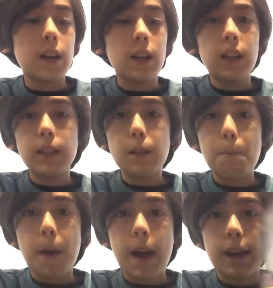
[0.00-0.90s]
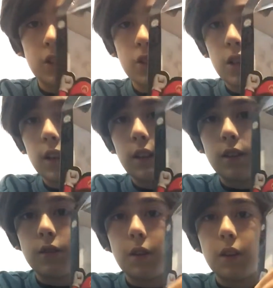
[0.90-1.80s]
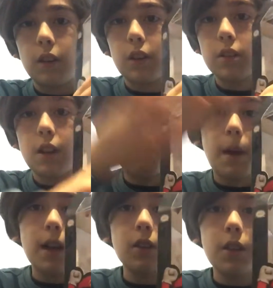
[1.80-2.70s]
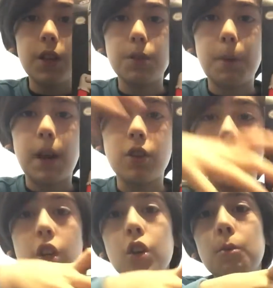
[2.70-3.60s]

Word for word: I like the packaging. It's very, I, don't, I don't I think it's packaging.